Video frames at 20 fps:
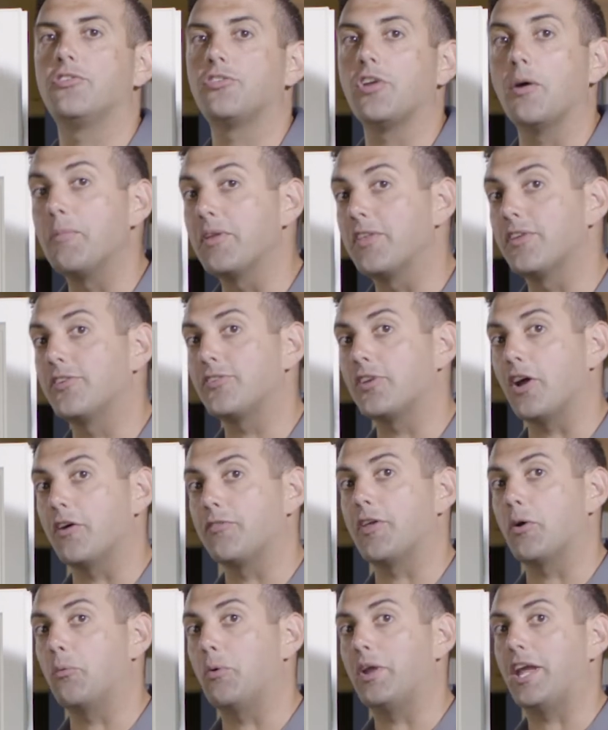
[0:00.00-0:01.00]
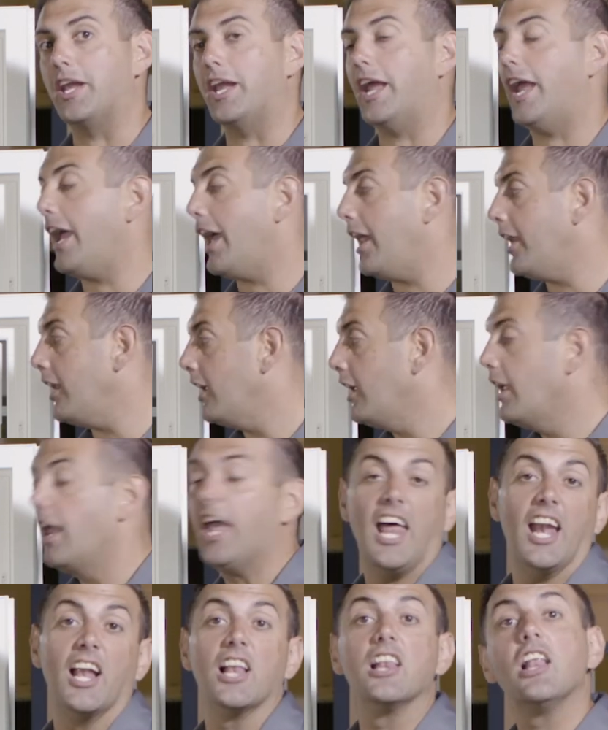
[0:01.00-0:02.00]
some of the stuff that we can add
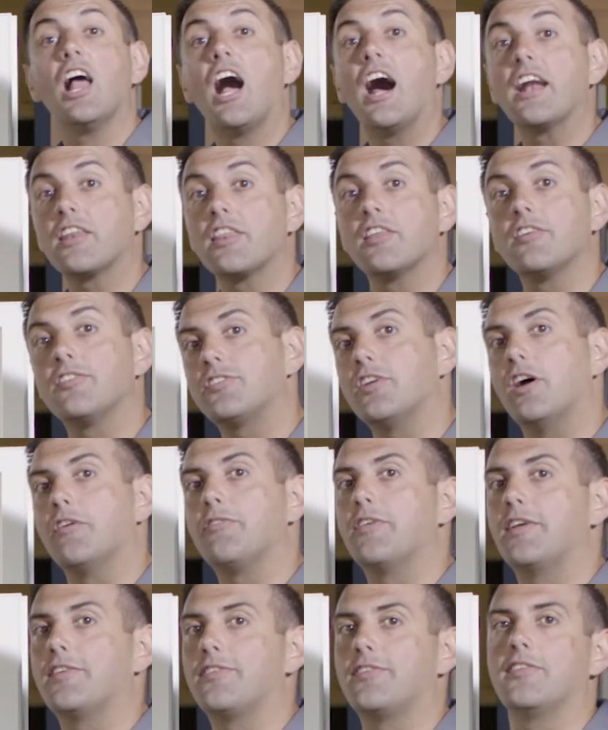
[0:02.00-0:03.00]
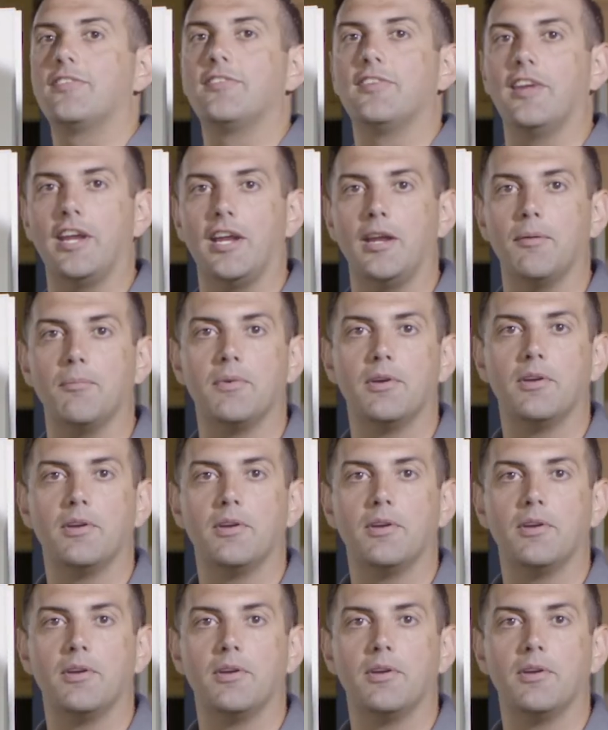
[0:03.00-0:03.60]
and a lot of the stuff that's the same.